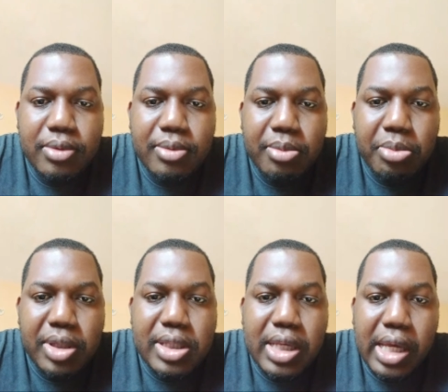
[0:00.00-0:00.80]
mid
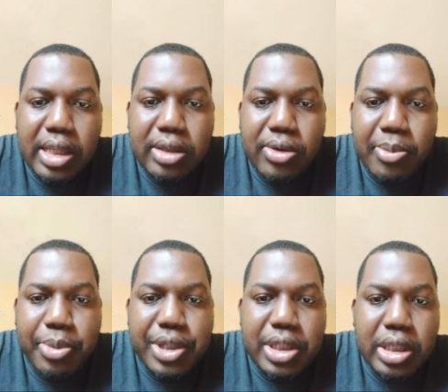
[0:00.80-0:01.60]
side
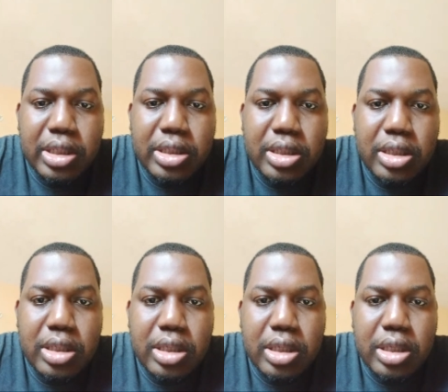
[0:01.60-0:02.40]
compression.
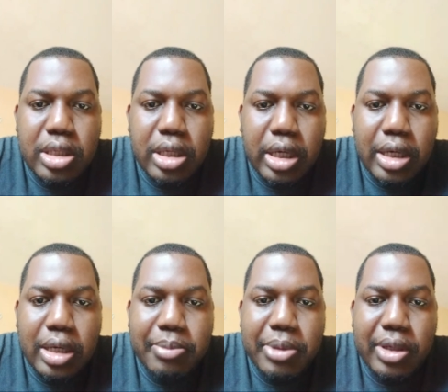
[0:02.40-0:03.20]

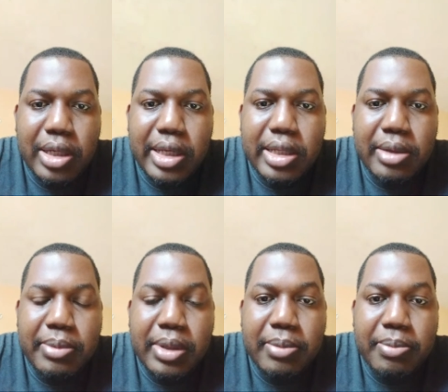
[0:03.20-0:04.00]
Me not like them
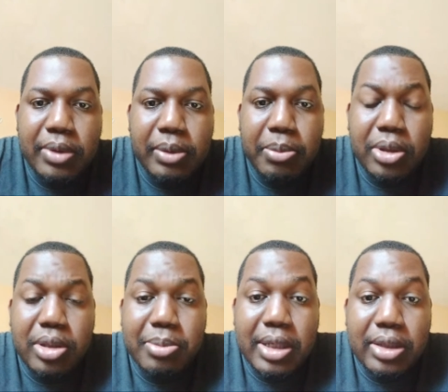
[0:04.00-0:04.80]

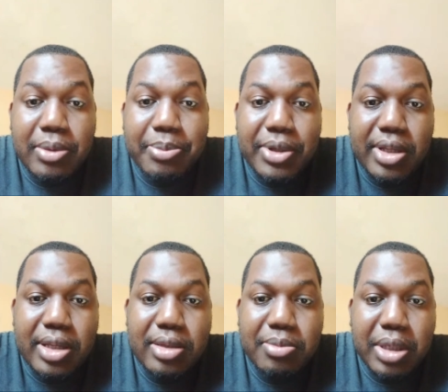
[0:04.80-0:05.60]
multi-band compressor
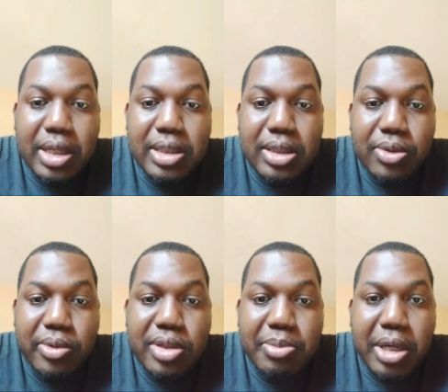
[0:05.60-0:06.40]
because it's too
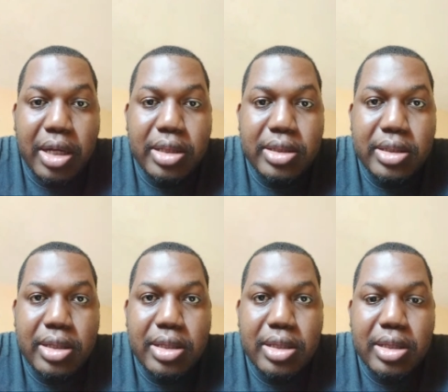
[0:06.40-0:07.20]
small,
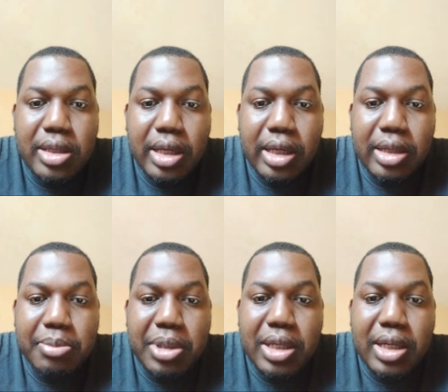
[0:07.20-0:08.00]
and me
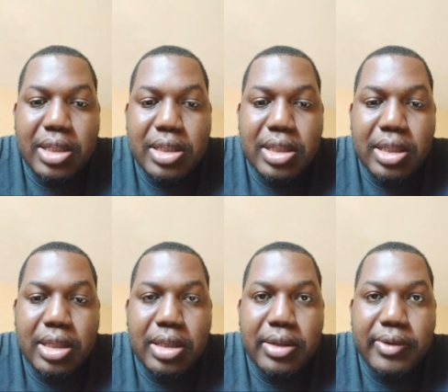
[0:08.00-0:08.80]
not see
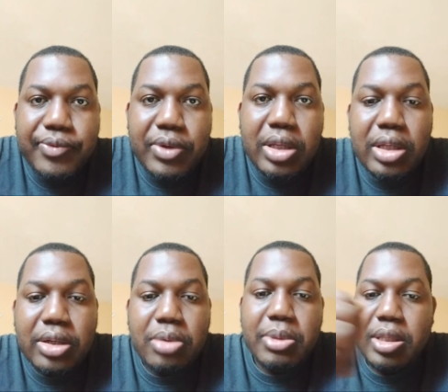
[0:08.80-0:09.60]
the
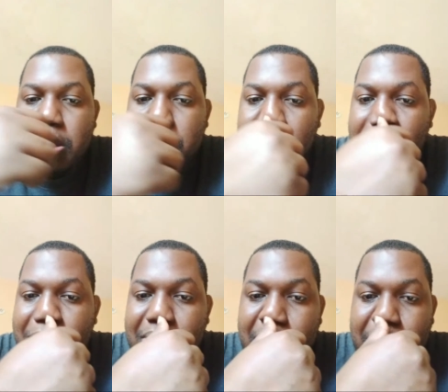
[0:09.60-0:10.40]
increments them how me
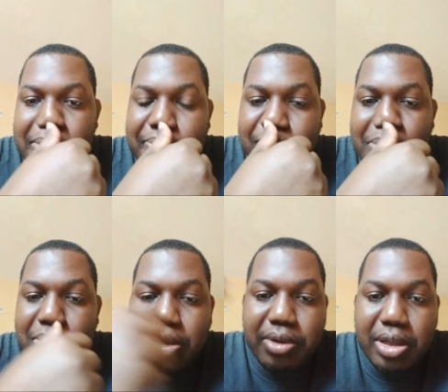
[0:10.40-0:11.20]
they
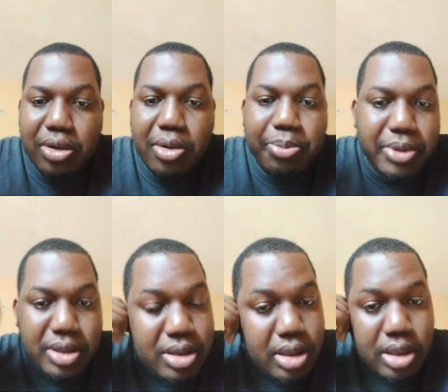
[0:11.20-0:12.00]
really compress.
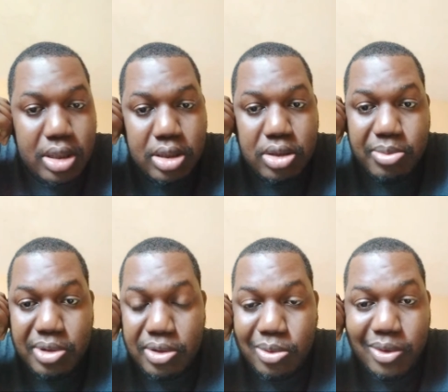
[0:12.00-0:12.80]
So me don't
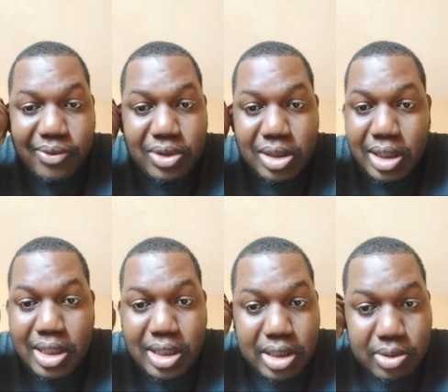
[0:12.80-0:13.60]
know if it's a
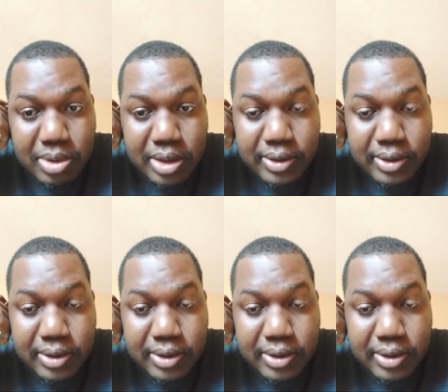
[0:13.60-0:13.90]
case where